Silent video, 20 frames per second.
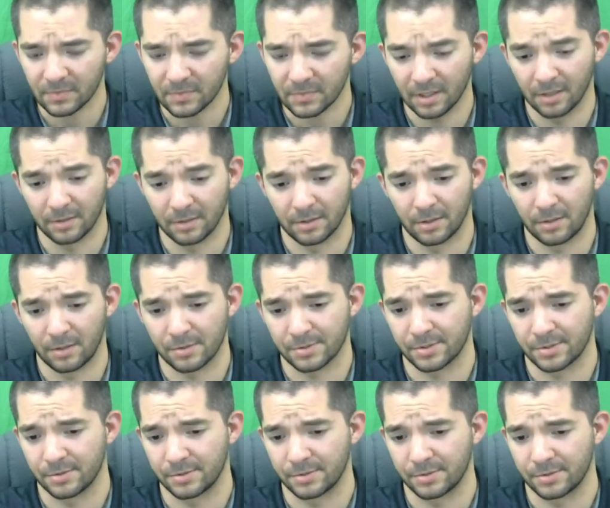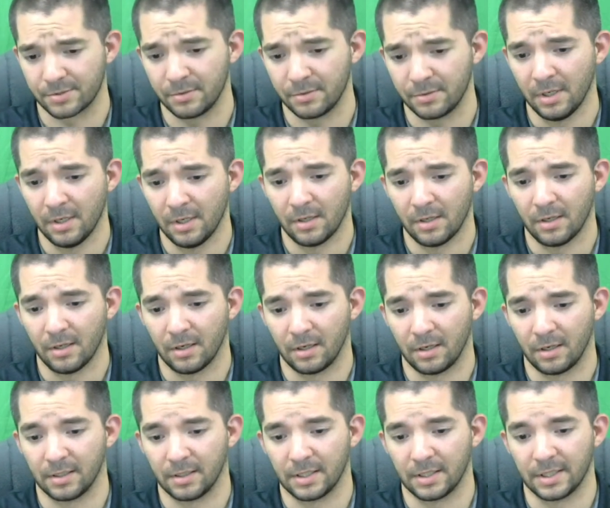And then also too,
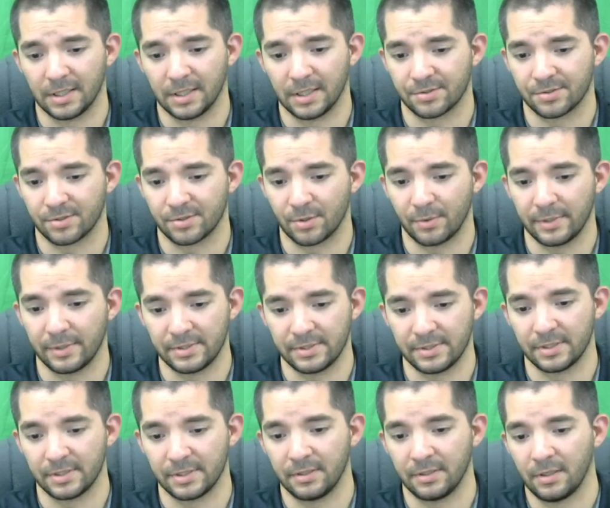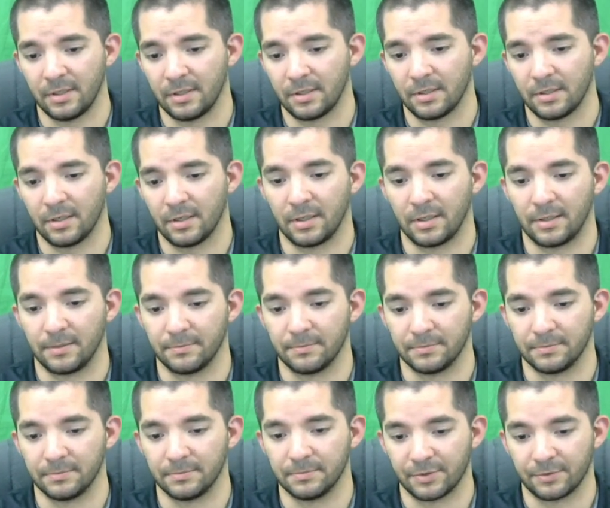it's so easy
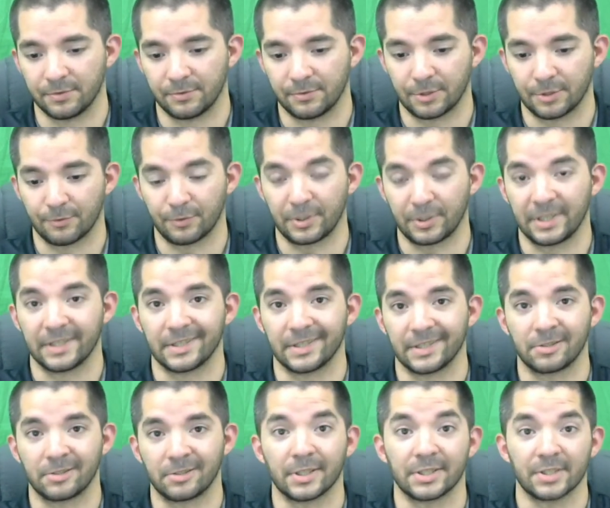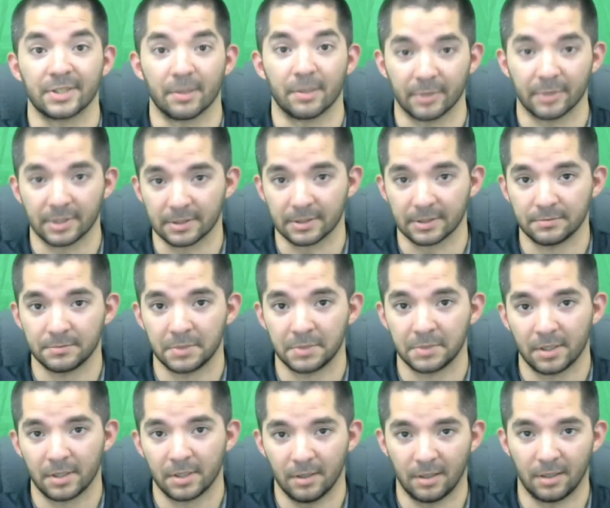to forget to click something.
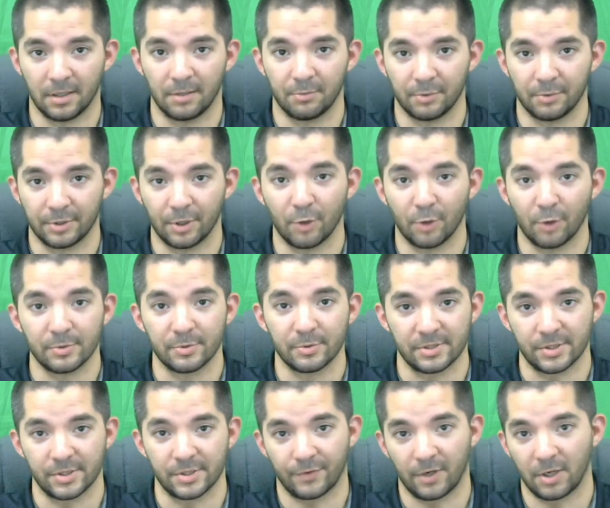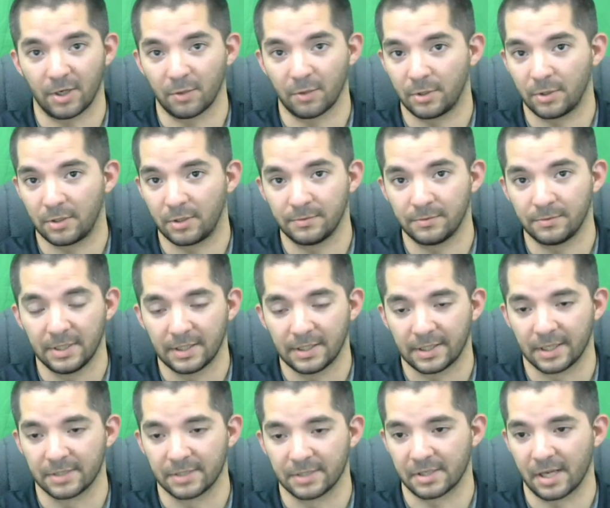With the OpenSense firewall,
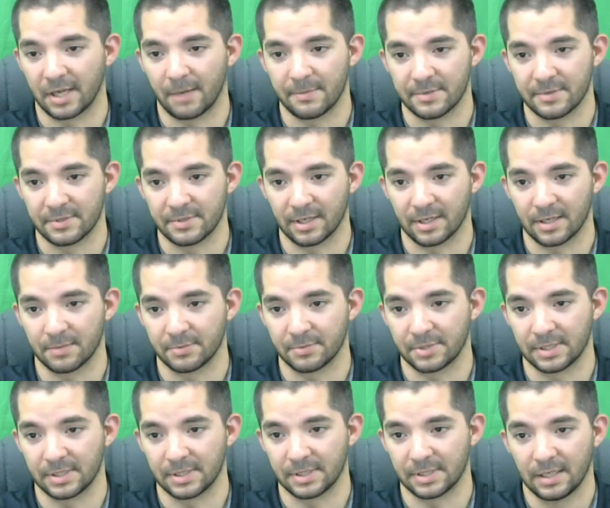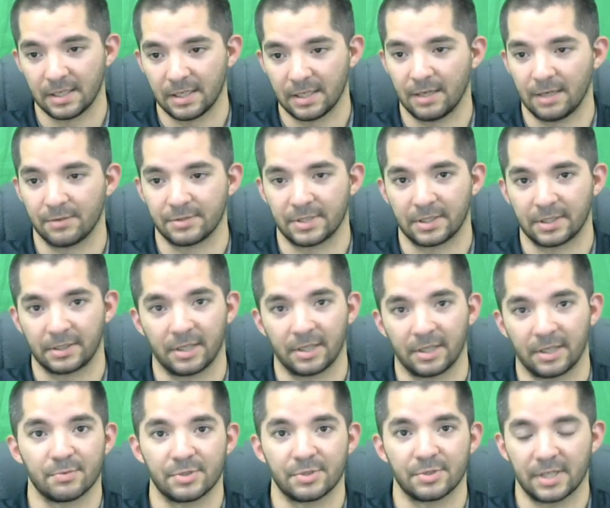can't tell you how many times that I was at a
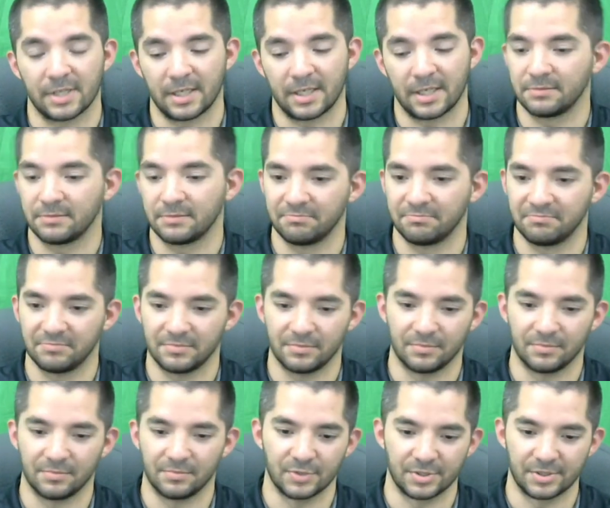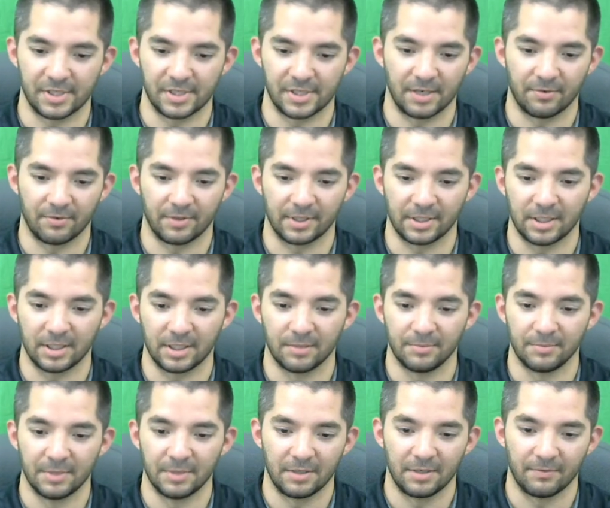customer site, was setting everything
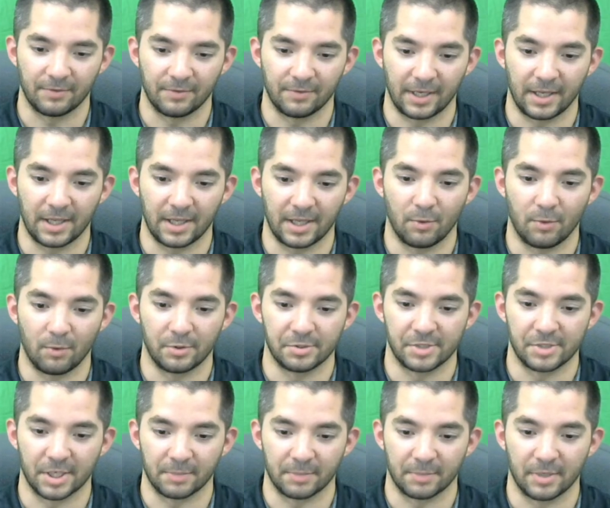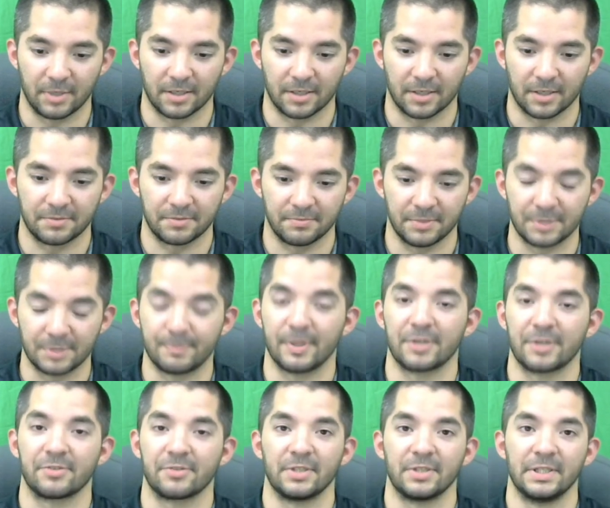up, forgot that one checkbox,
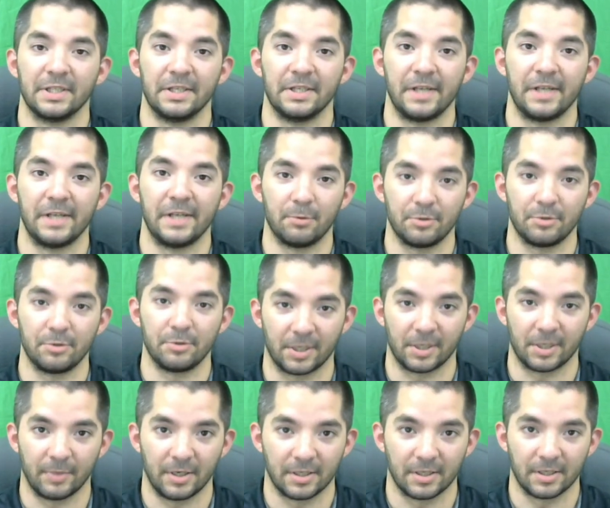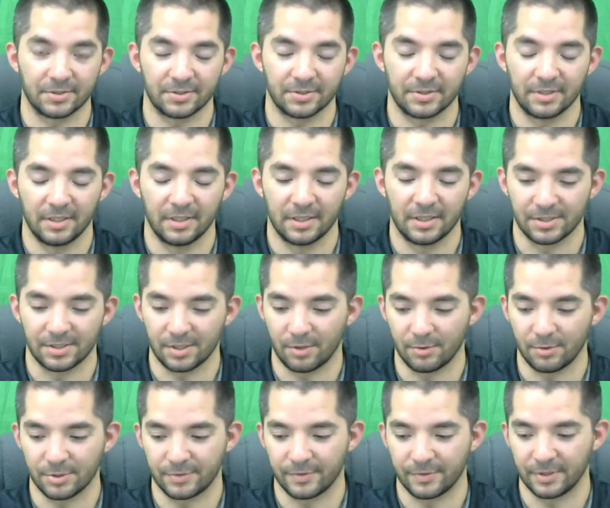especially the enable checkbox. It's
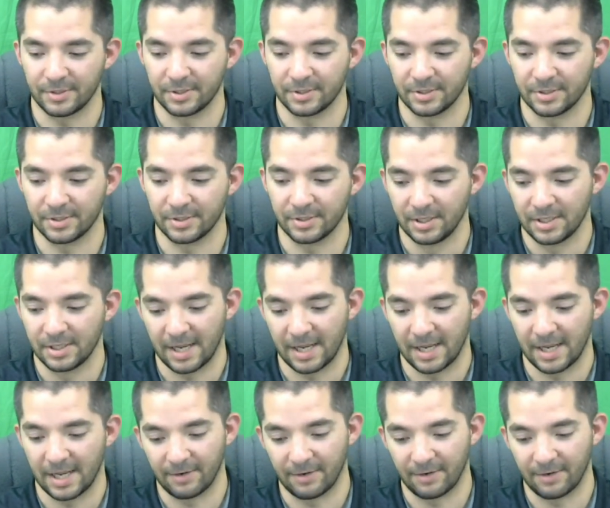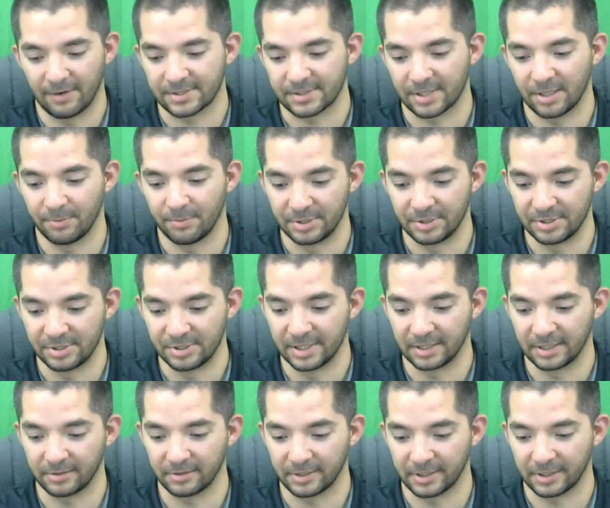always fun to have everything set up, but you
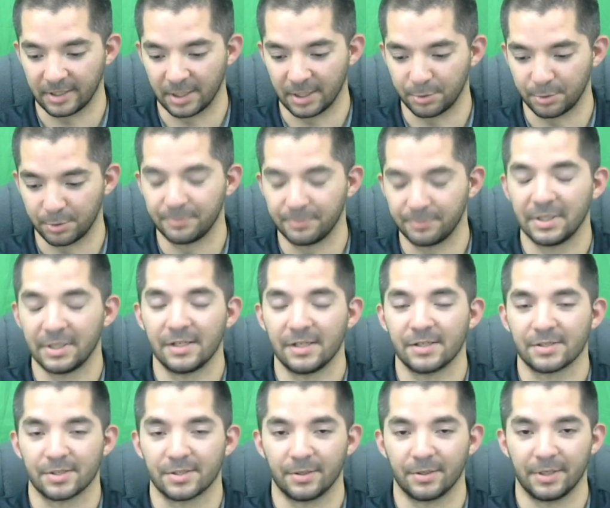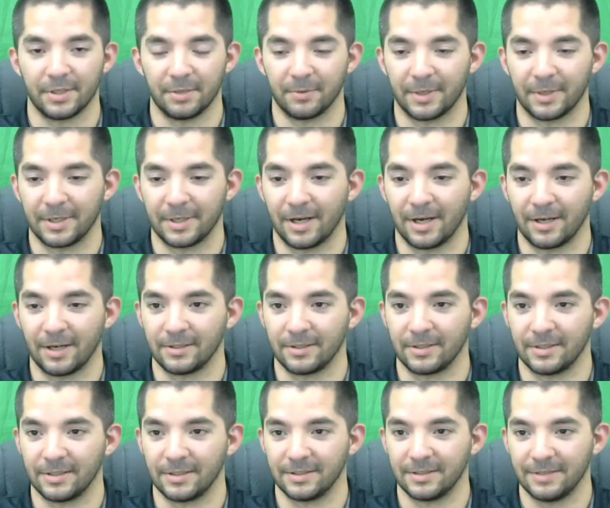didn't click enable. So anyway,
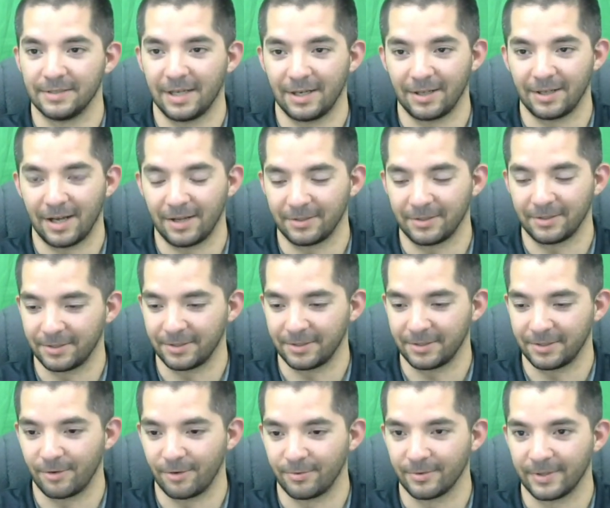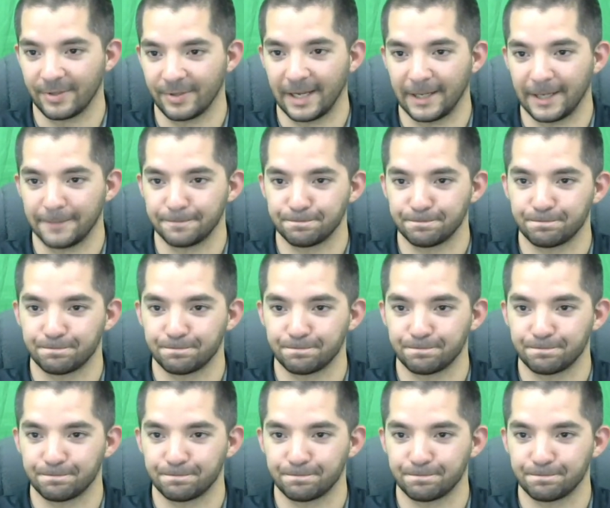I'll leave off with that.